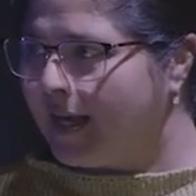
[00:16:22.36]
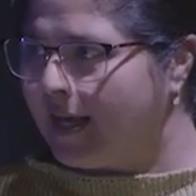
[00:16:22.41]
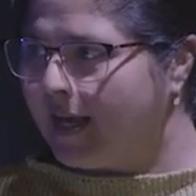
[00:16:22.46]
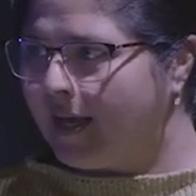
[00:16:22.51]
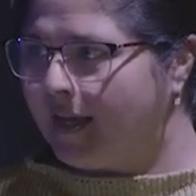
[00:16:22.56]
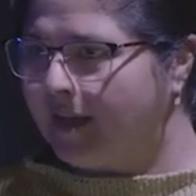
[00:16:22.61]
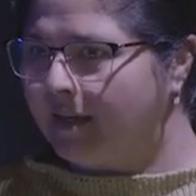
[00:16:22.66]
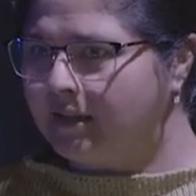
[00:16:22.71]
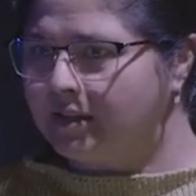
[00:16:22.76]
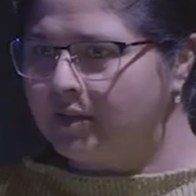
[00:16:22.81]

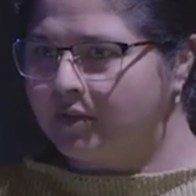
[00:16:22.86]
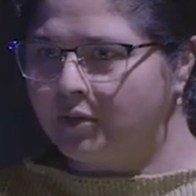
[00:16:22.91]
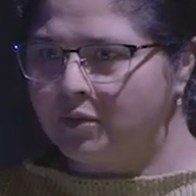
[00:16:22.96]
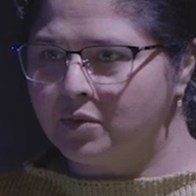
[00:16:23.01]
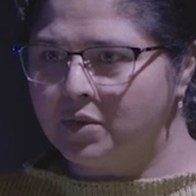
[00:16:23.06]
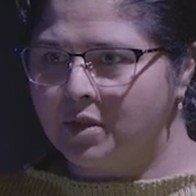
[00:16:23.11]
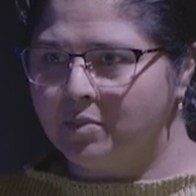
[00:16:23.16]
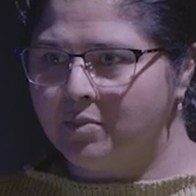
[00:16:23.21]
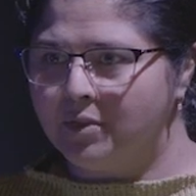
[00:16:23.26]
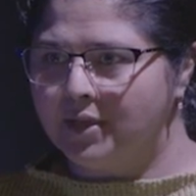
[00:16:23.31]
and
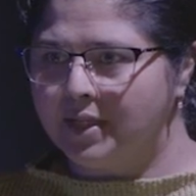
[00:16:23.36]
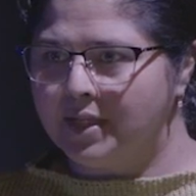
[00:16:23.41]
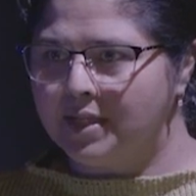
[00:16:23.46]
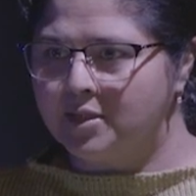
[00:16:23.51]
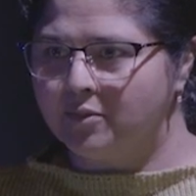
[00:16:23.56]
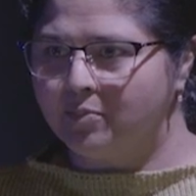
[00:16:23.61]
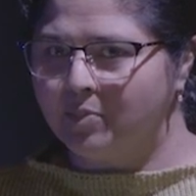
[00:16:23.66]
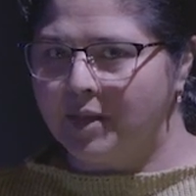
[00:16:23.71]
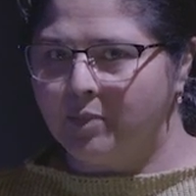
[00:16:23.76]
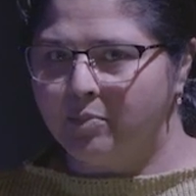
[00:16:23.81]
those
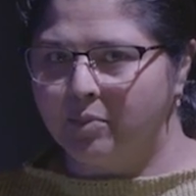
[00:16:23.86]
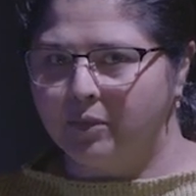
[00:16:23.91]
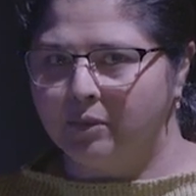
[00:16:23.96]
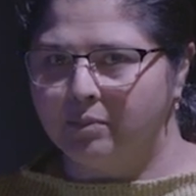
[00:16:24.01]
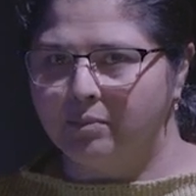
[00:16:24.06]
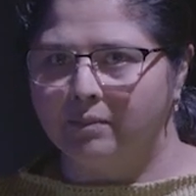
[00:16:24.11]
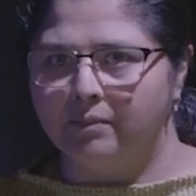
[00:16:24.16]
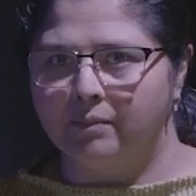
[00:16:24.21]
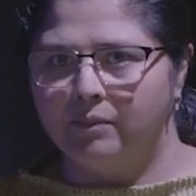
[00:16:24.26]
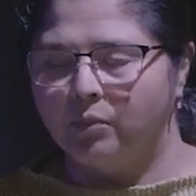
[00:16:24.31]
communities of people
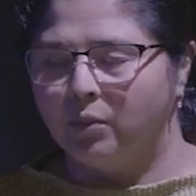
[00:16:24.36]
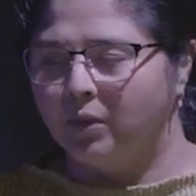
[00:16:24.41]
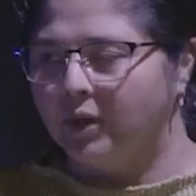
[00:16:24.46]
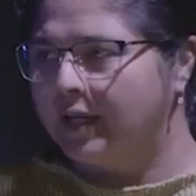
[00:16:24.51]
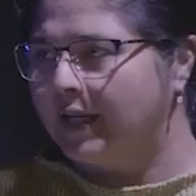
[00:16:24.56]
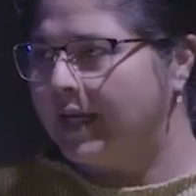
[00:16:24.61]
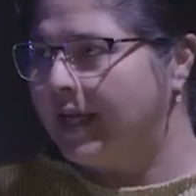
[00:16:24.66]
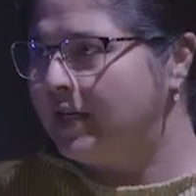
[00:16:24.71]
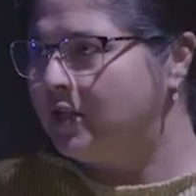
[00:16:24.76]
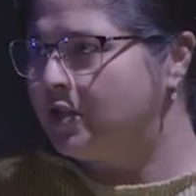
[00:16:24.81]
were
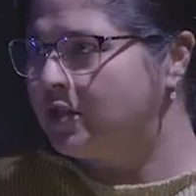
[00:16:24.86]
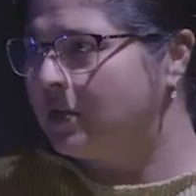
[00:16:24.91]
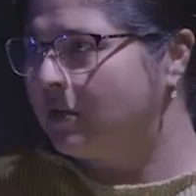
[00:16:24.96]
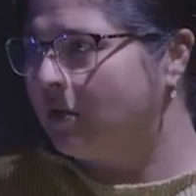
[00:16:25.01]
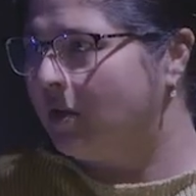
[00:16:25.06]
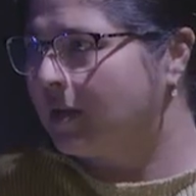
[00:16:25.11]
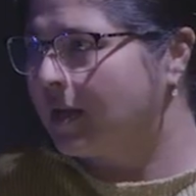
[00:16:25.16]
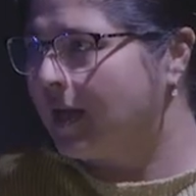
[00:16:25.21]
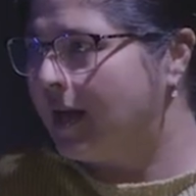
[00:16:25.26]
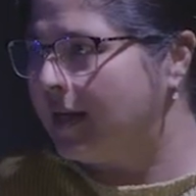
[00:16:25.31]
engaged in
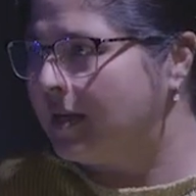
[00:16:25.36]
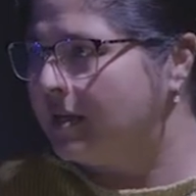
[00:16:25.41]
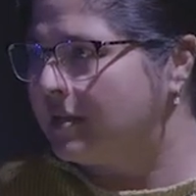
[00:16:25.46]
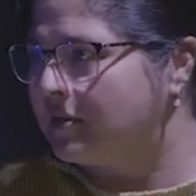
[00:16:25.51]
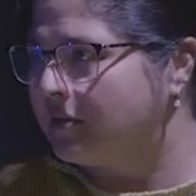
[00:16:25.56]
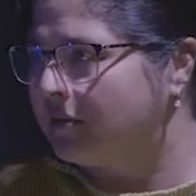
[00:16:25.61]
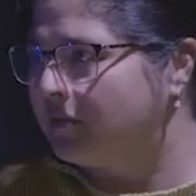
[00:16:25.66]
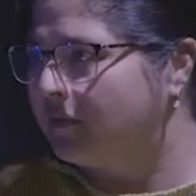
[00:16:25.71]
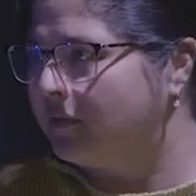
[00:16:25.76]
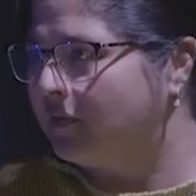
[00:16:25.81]
all kinds
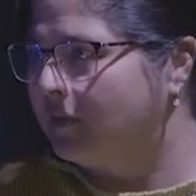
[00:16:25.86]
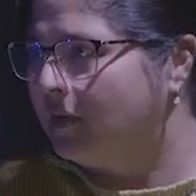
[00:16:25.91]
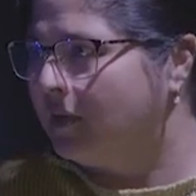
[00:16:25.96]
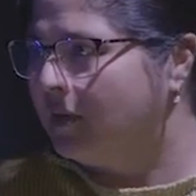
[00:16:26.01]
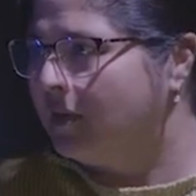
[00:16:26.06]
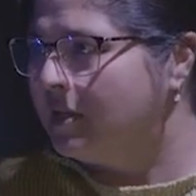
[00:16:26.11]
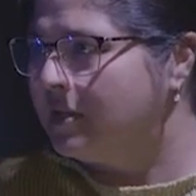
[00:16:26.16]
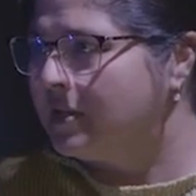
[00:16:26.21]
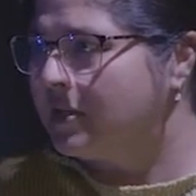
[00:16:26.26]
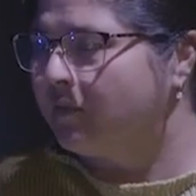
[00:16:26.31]
of
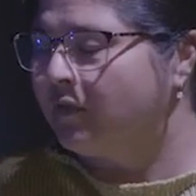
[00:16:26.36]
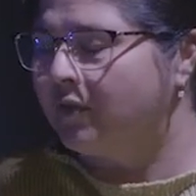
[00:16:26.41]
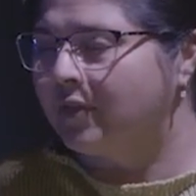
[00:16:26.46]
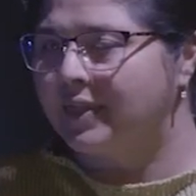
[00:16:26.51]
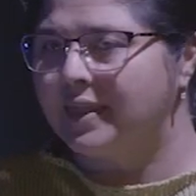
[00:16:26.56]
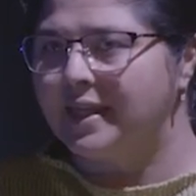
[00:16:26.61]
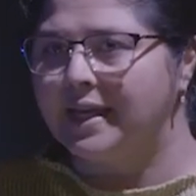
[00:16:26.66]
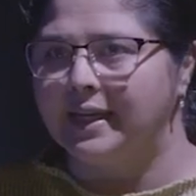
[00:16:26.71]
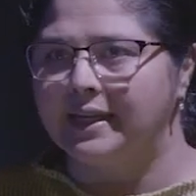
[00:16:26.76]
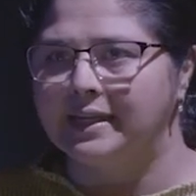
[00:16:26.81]

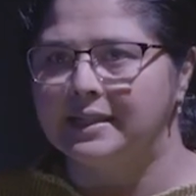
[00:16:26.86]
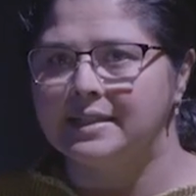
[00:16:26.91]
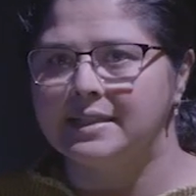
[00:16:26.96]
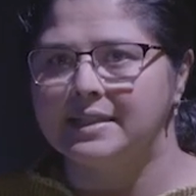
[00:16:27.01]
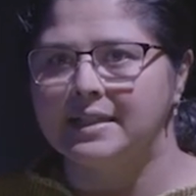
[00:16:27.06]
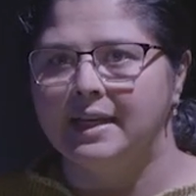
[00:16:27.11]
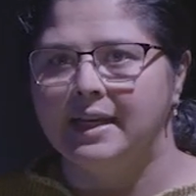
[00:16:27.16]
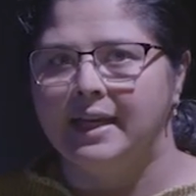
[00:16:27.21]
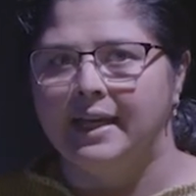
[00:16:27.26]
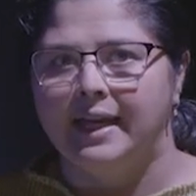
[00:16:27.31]
different
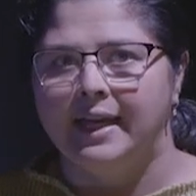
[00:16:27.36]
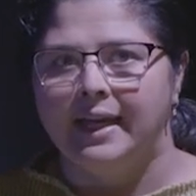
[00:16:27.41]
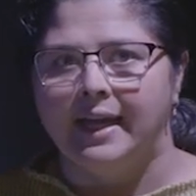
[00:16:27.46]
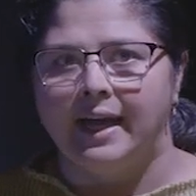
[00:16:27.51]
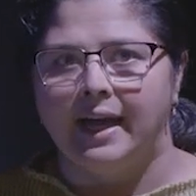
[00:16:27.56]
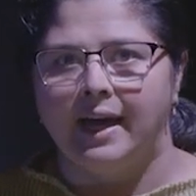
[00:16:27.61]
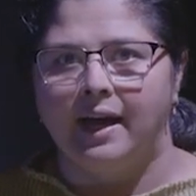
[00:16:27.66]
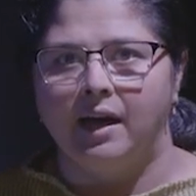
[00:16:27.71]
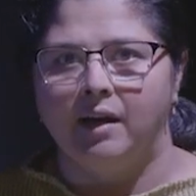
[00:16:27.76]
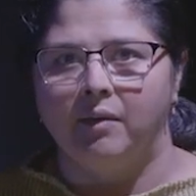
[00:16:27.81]
things,
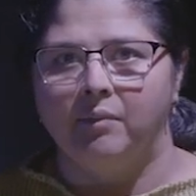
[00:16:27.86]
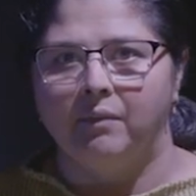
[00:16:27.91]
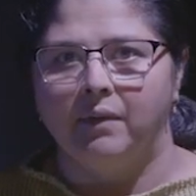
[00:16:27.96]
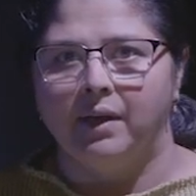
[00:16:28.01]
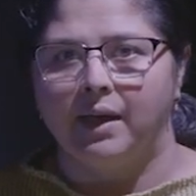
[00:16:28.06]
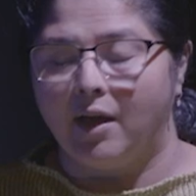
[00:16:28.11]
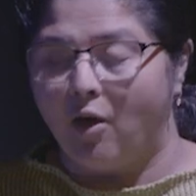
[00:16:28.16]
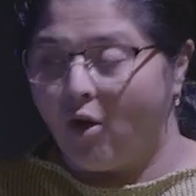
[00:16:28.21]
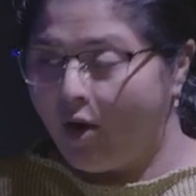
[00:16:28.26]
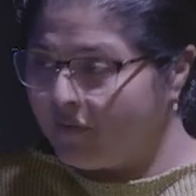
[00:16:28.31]

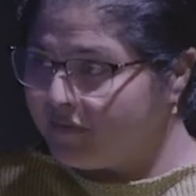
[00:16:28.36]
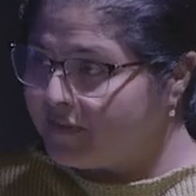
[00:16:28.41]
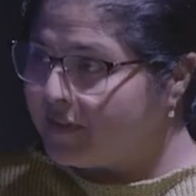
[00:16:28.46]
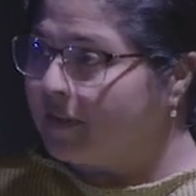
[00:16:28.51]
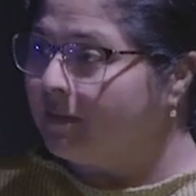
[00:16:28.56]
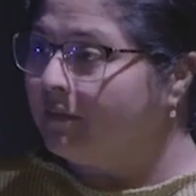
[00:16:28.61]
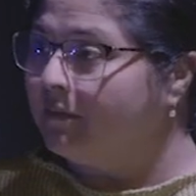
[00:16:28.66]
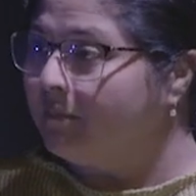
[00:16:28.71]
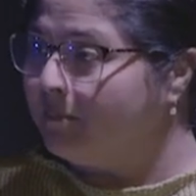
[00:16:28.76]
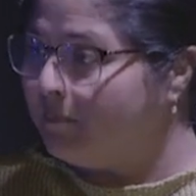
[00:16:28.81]

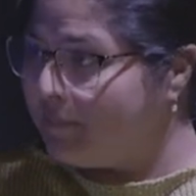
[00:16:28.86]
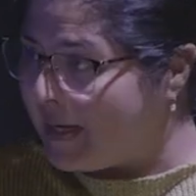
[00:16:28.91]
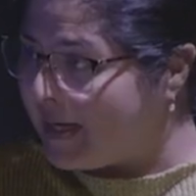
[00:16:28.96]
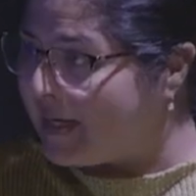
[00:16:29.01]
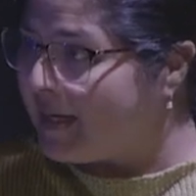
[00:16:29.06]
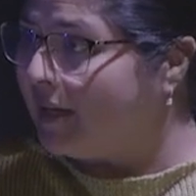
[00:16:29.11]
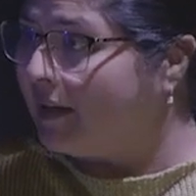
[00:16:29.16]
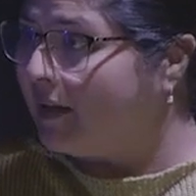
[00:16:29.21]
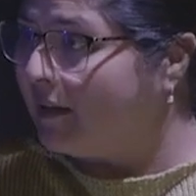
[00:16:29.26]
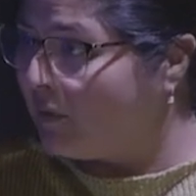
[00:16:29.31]
often
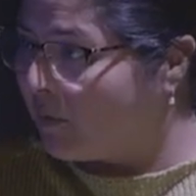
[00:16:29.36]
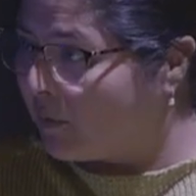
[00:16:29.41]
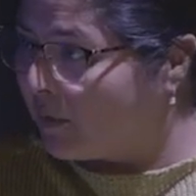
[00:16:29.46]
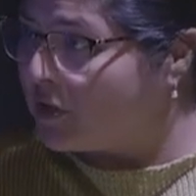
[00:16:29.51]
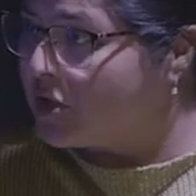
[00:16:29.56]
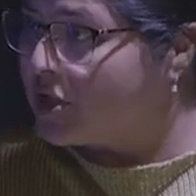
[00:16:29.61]
making or